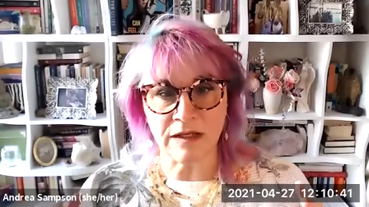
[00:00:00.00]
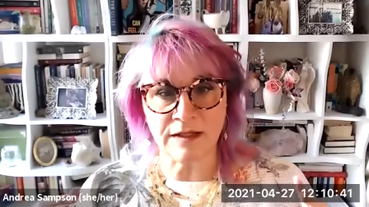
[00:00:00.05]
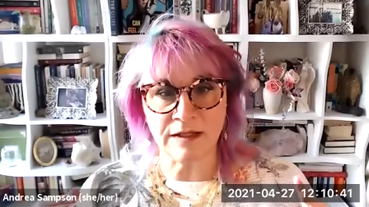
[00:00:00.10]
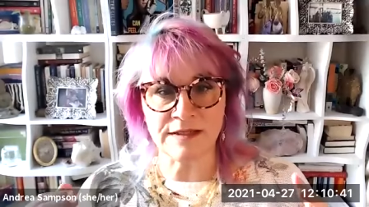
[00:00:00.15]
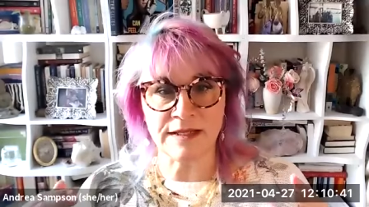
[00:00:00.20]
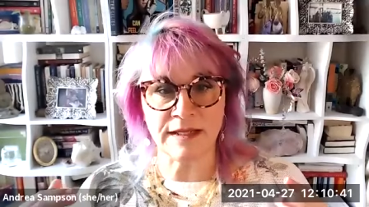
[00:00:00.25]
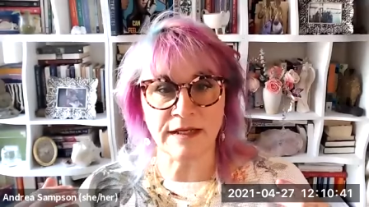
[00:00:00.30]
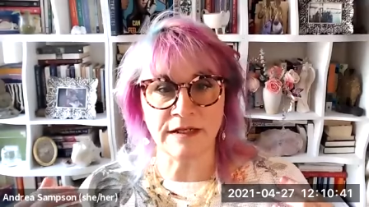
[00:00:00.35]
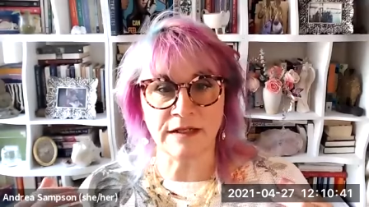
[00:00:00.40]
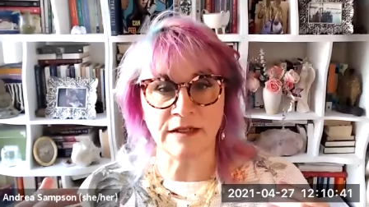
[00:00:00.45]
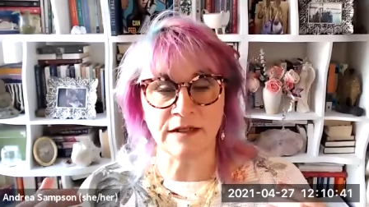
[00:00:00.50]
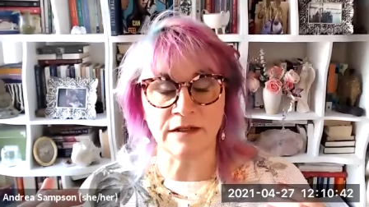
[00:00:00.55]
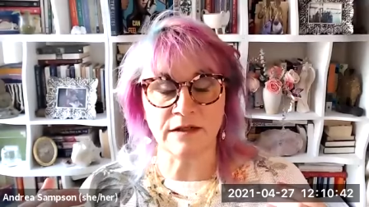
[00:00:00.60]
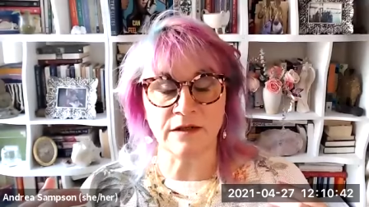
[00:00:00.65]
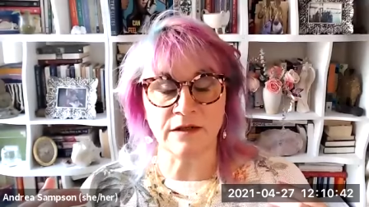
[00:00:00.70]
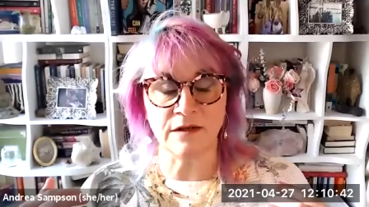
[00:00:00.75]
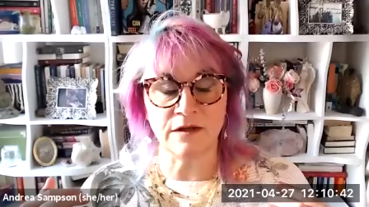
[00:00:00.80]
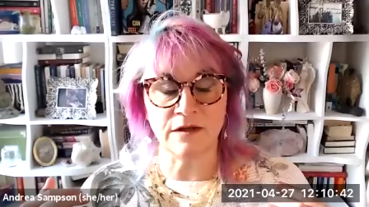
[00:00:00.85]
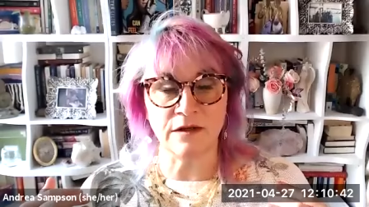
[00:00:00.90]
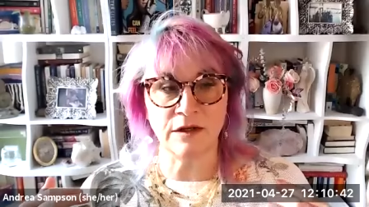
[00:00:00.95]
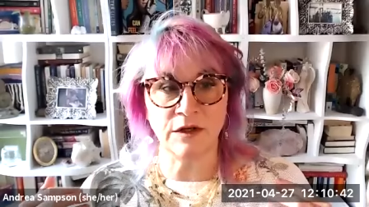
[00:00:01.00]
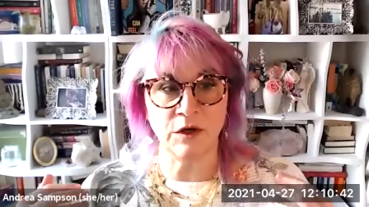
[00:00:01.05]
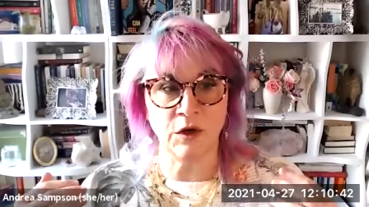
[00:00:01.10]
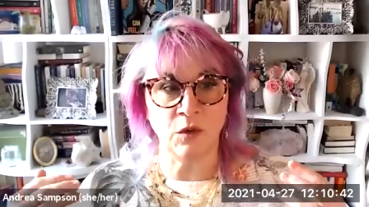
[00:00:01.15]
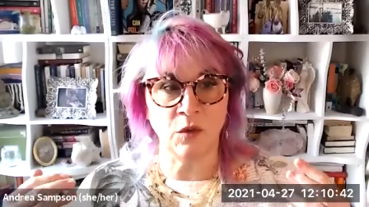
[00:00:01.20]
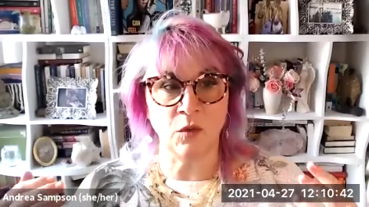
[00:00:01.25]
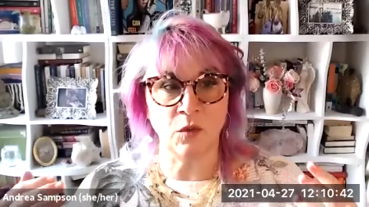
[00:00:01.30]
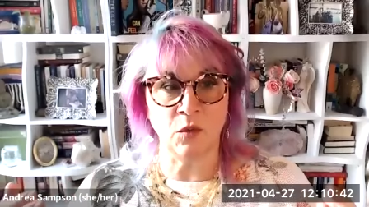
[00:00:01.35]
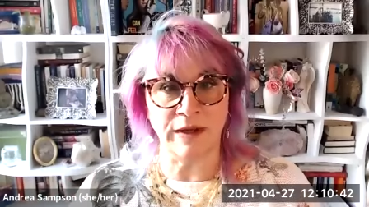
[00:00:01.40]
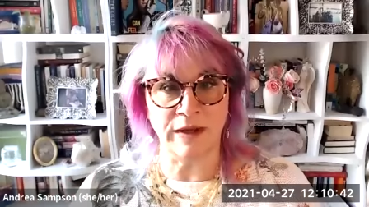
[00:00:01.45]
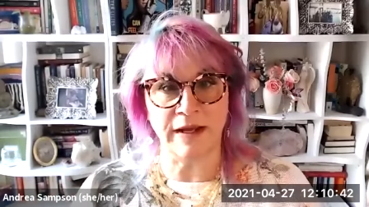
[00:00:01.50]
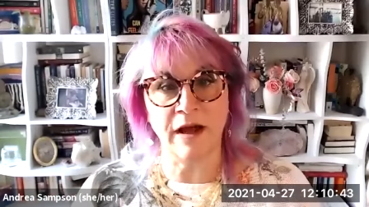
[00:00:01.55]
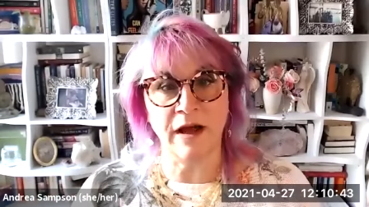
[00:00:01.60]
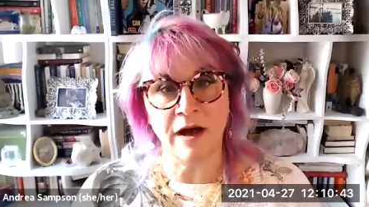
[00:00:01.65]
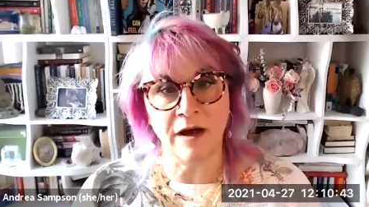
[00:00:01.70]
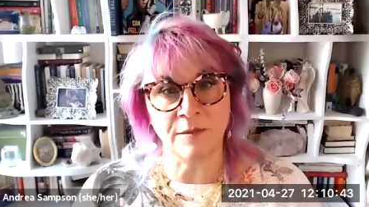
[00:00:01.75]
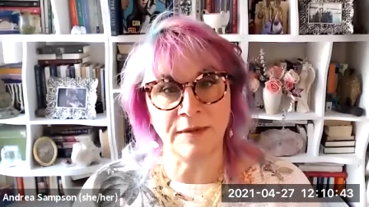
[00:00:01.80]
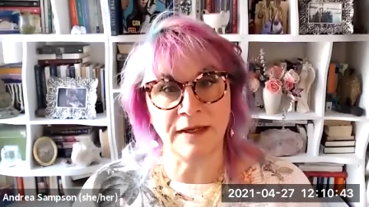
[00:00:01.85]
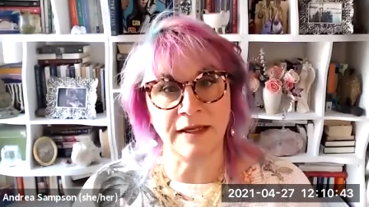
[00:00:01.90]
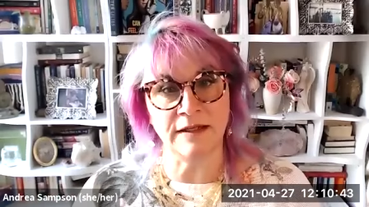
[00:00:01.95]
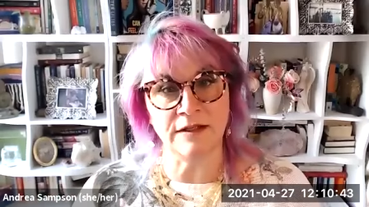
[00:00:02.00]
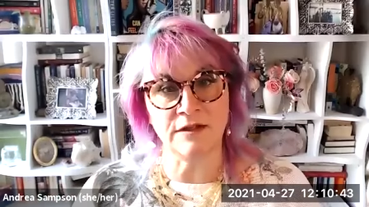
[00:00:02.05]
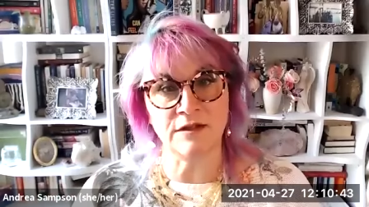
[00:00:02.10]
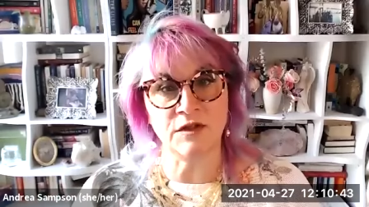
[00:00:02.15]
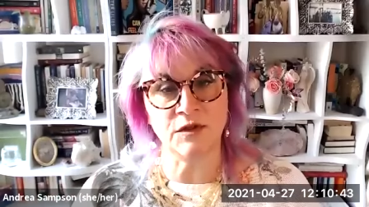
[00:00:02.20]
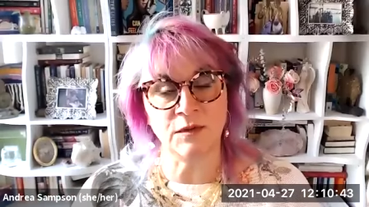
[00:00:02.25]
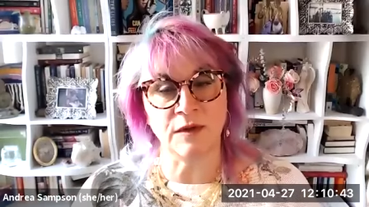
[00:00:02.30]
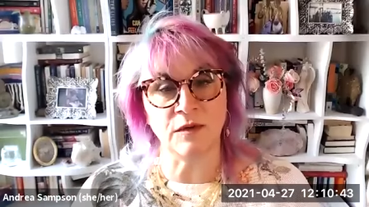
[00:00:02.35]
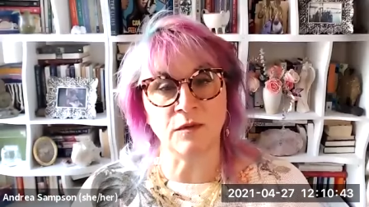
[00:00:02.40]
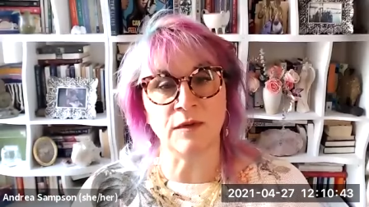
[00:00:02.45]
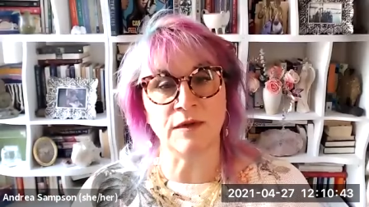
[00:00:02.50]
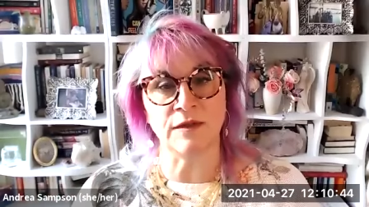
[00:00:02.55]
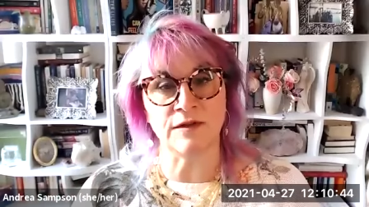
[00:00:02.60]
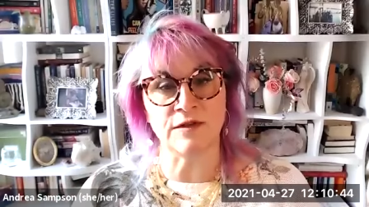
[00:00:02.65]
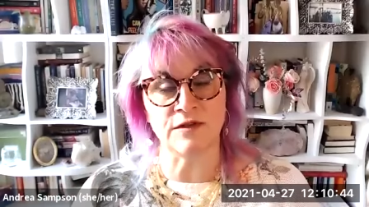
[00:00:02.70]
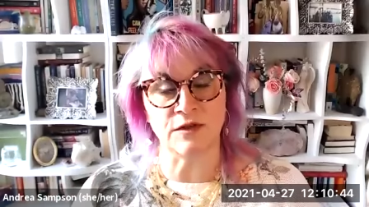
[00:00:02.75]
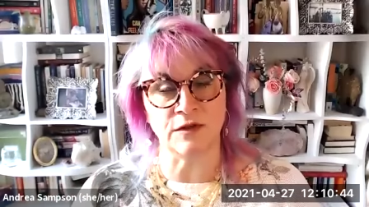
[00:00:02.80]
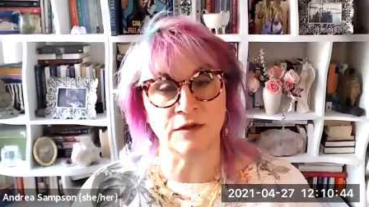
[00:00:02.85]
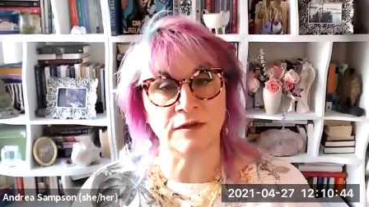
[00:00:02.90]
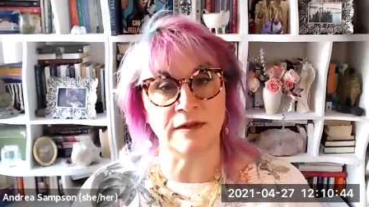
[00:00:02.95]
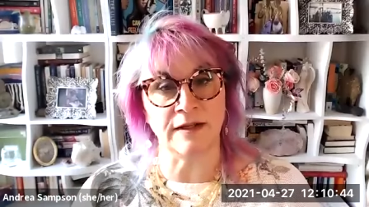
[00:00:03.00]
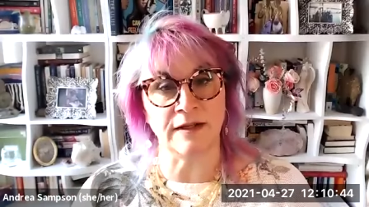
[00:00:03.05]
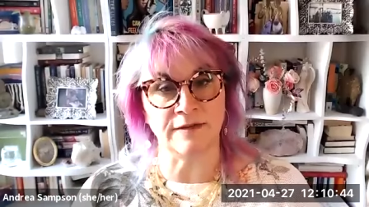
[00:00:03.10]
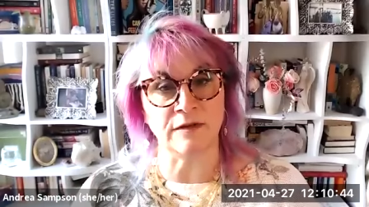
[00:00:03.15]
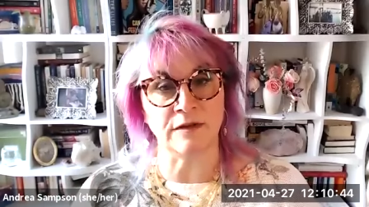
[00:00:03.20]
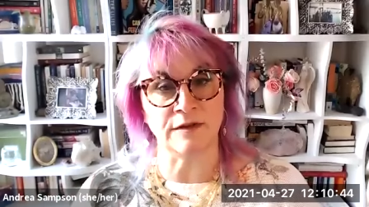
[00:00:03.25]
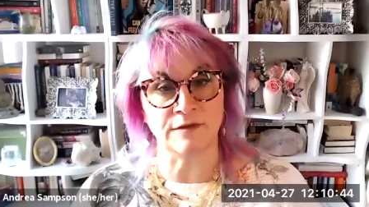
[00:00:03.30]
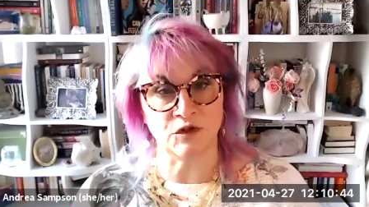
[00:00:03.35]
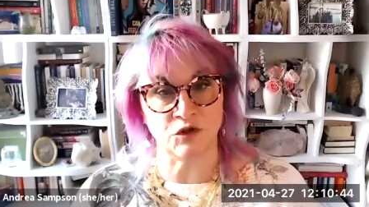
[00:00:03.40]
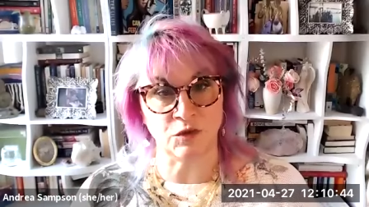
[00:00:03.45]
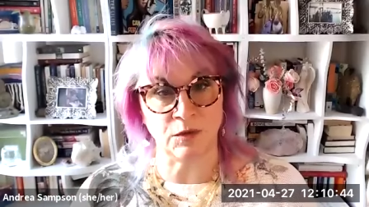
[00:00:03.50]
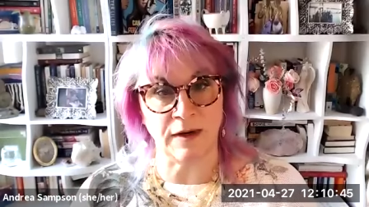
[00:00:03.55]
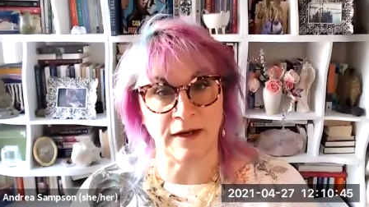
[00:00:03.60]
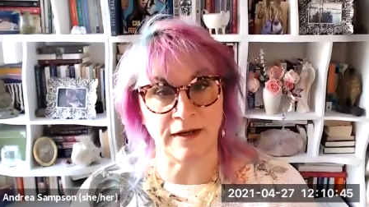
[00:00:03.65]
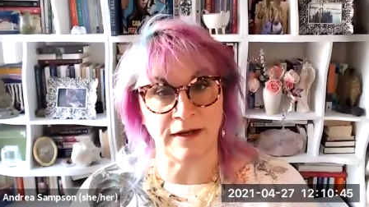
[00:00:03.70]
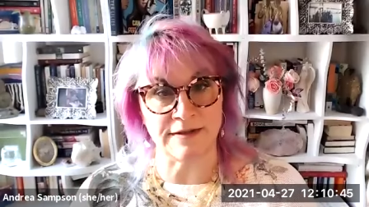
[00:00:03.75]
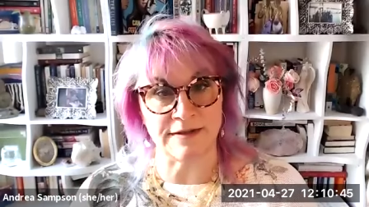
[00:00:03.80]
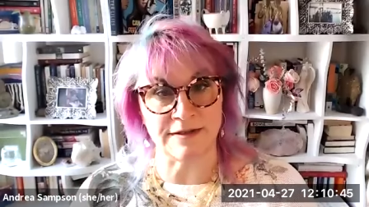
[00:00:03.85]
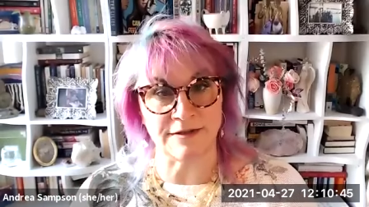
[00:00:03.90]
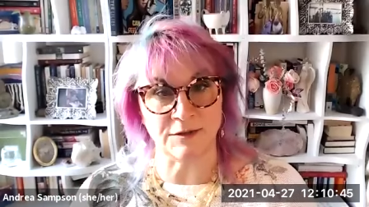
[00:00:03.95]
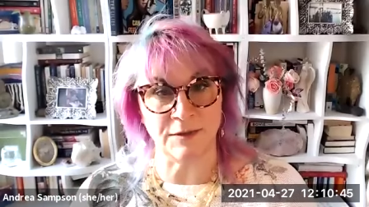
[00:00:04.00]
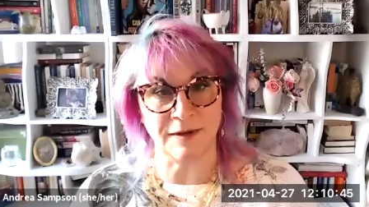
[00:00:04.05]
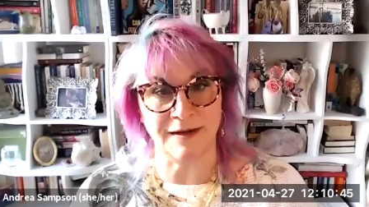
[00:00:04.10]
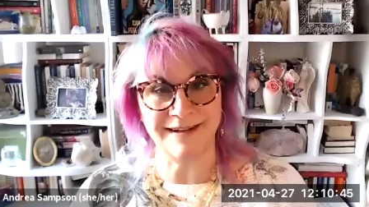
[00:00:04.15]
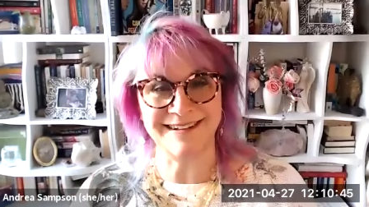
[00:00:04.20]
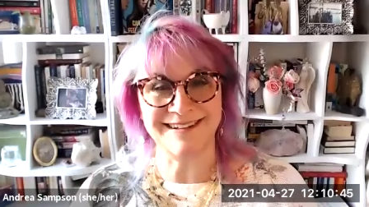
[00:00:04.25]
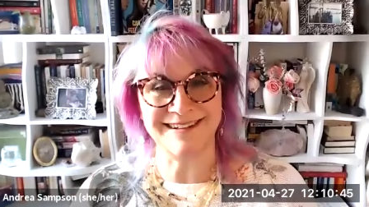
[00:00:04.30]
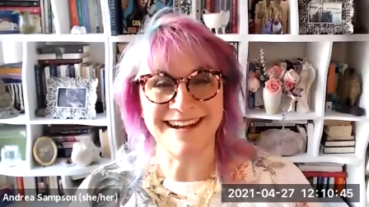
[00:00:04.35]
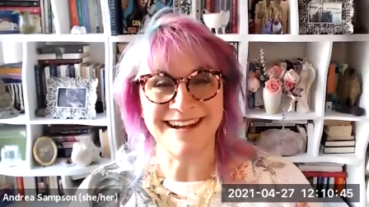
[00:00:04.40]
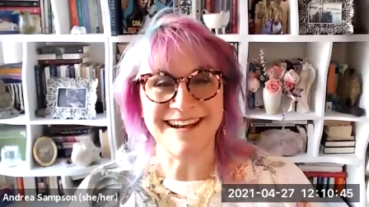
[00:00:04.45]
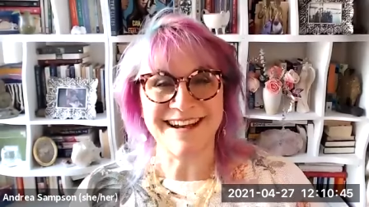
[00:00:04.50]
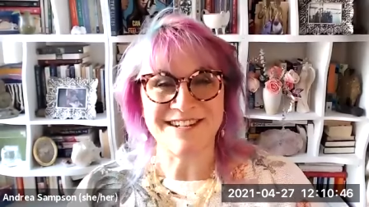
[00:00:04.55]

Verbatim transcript: is that, you know, we come into it with a certain level of trust, right?